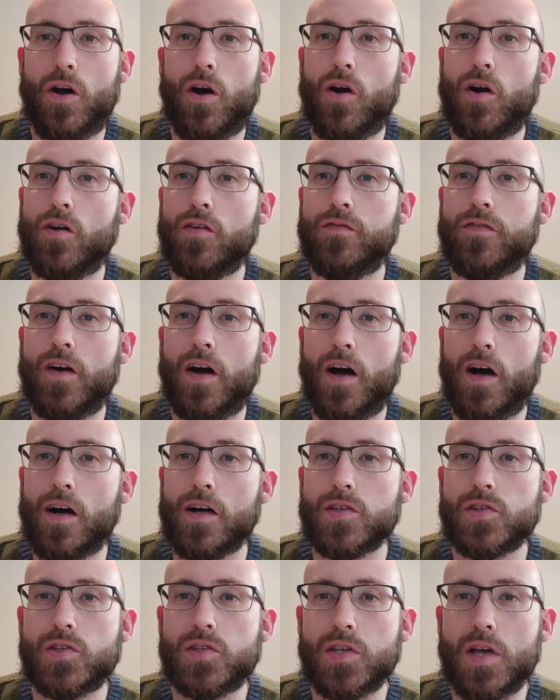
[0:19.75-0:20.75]
of
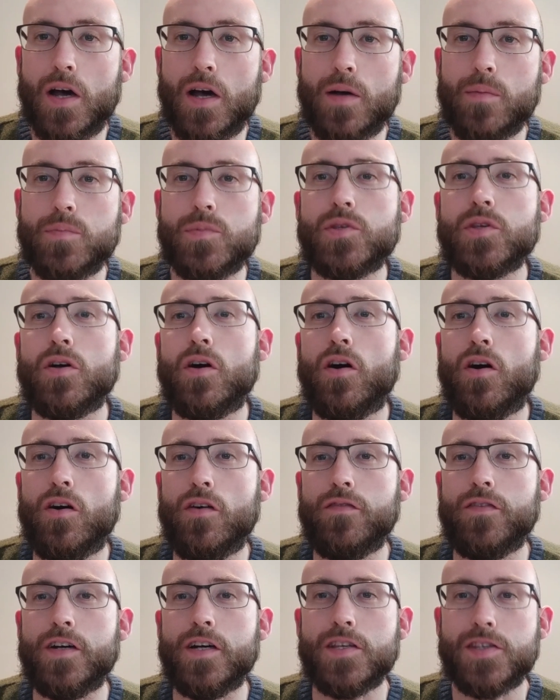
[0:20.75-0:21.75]
our Psalms
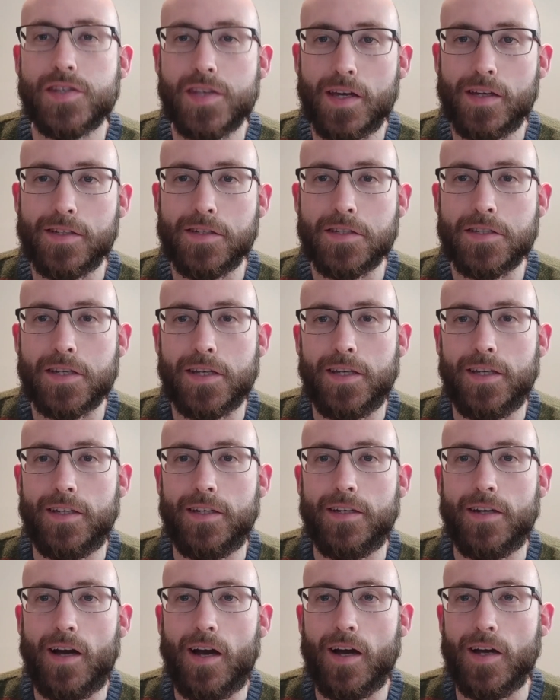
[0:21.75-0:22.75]
of Ascent
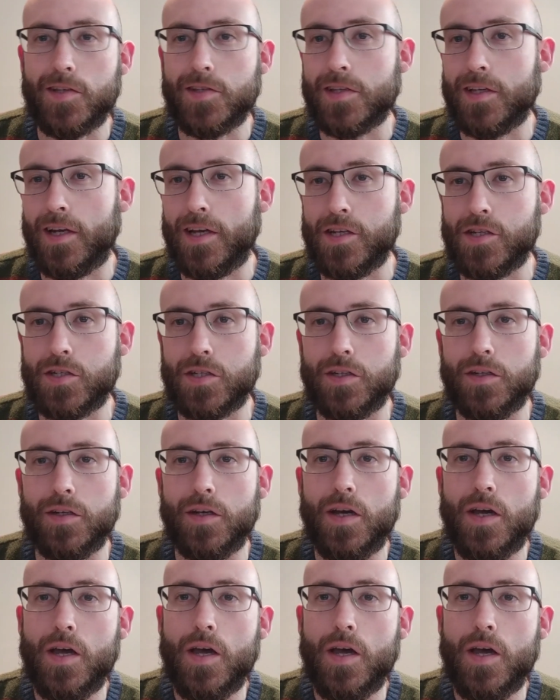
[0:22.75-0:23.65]
in Isolation,